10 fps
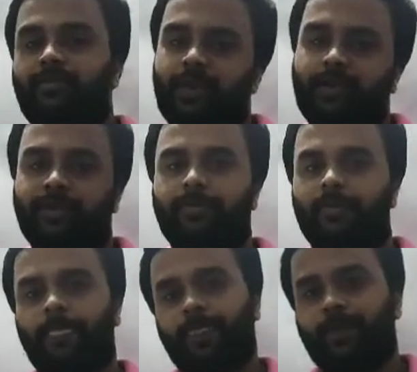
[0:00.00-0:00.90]
field.
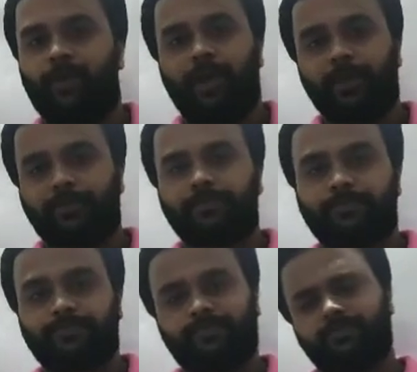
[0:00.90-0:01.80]
Okay?
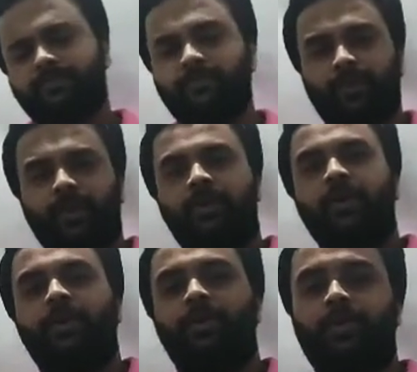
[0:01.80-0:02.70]

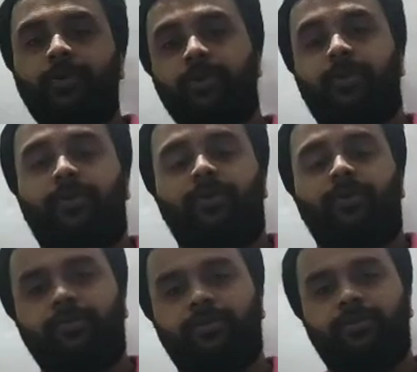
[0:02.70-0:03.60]
Do you know
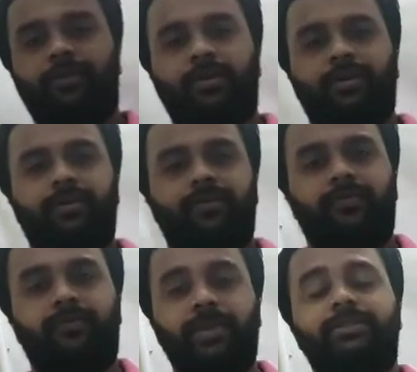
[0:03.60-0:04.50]

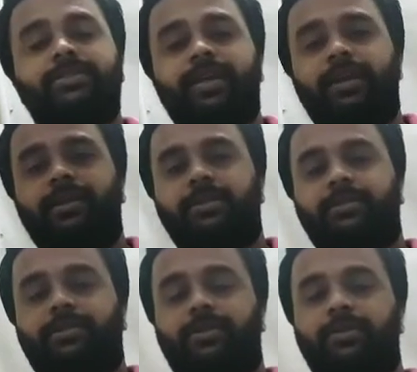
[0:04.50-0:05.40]
which
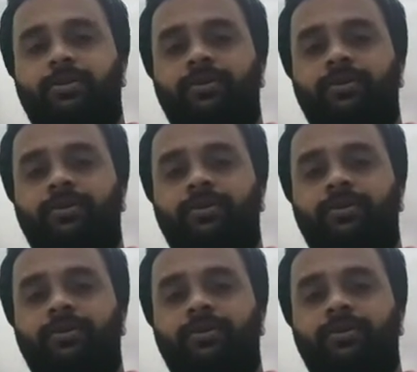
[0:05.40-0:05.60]
scientist